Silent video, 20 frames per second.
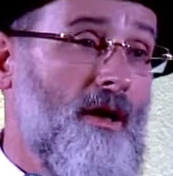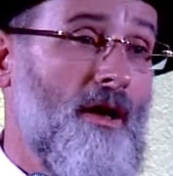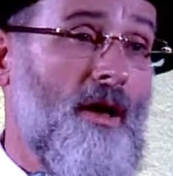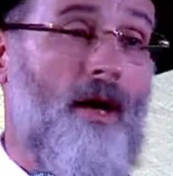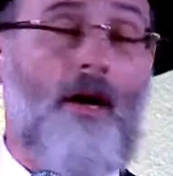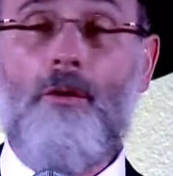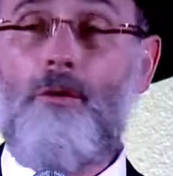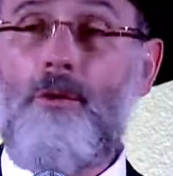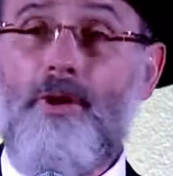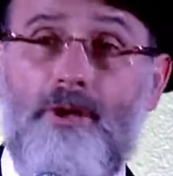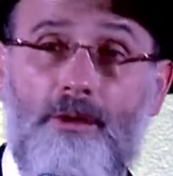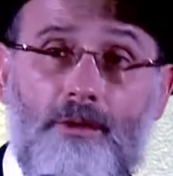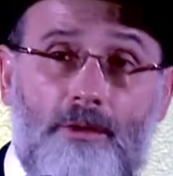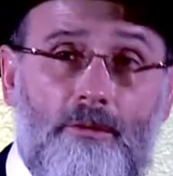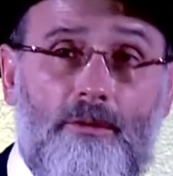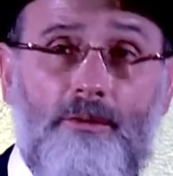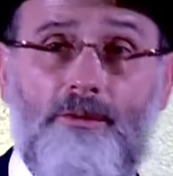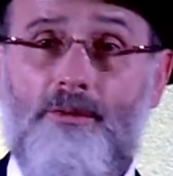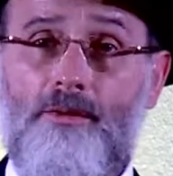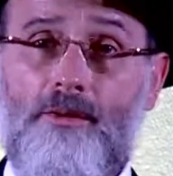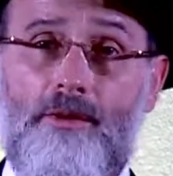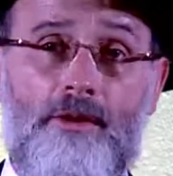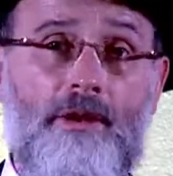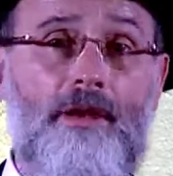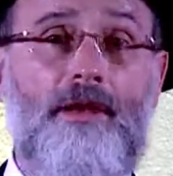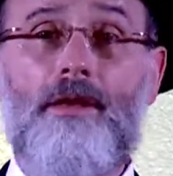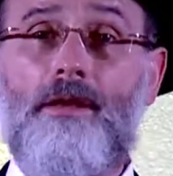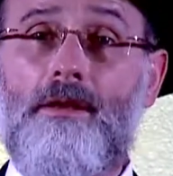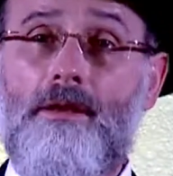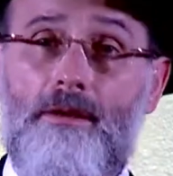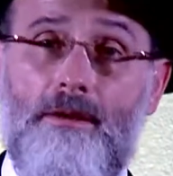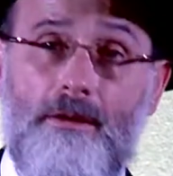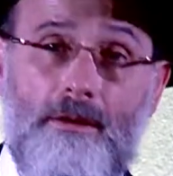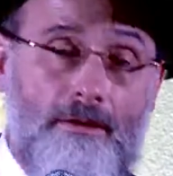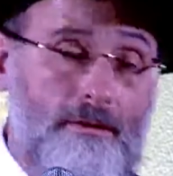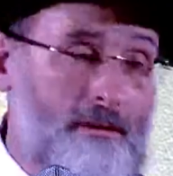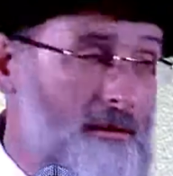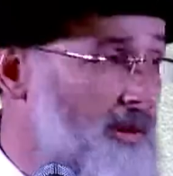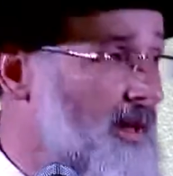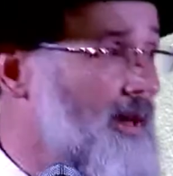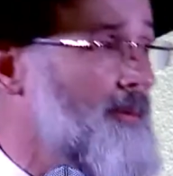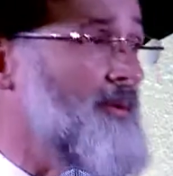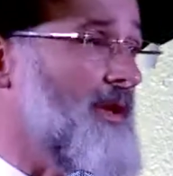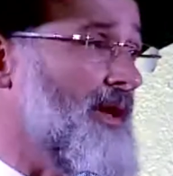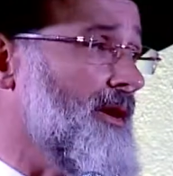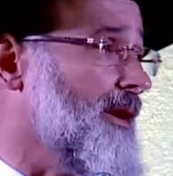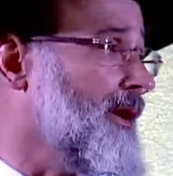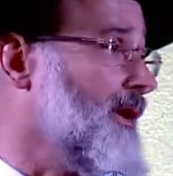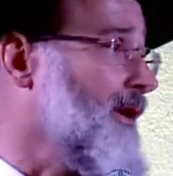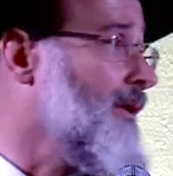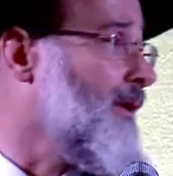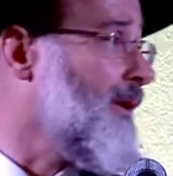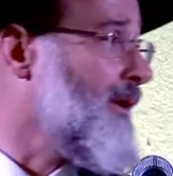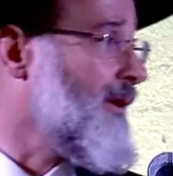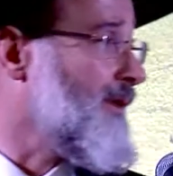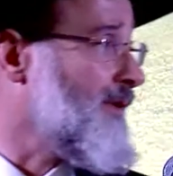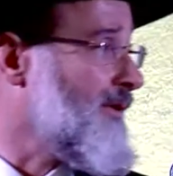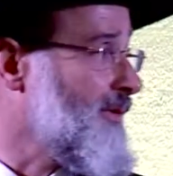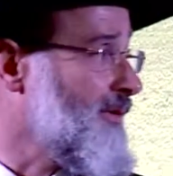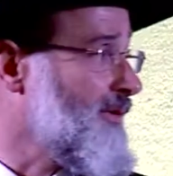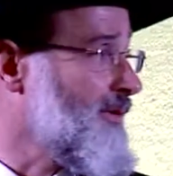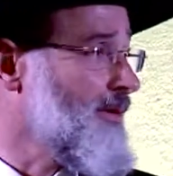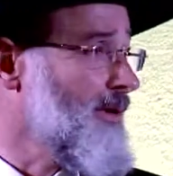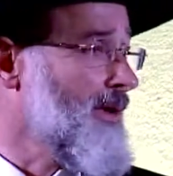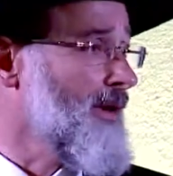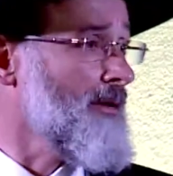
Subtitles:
Are we truthful in keeping the halachas,